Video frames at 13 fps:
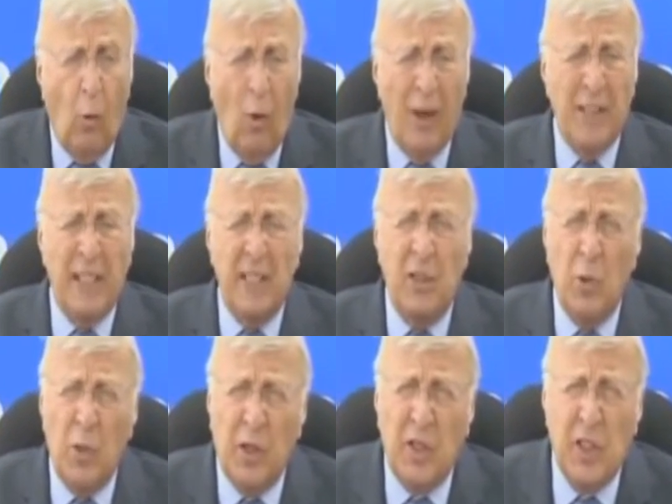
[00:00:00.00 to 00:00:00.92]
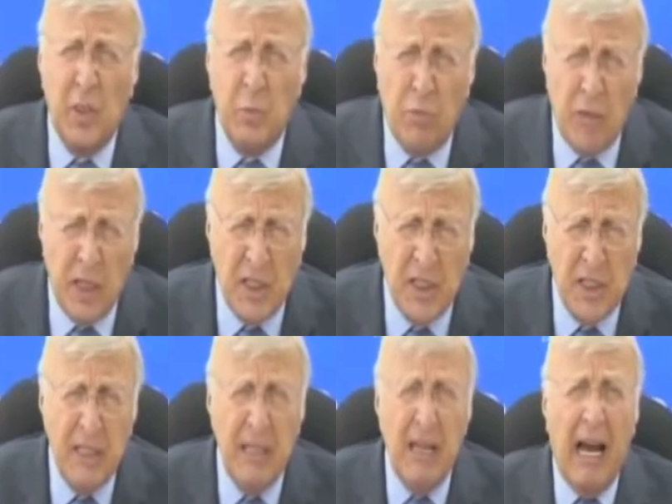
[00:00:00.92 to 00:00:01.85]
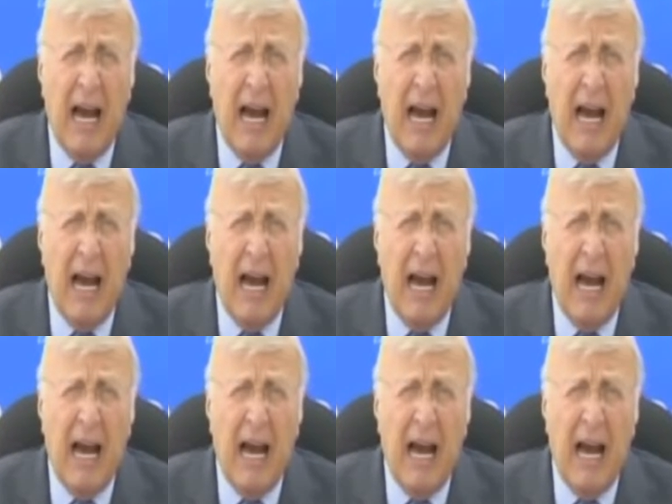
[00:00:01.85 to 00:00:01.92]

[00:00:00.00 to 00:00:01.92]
wanted to express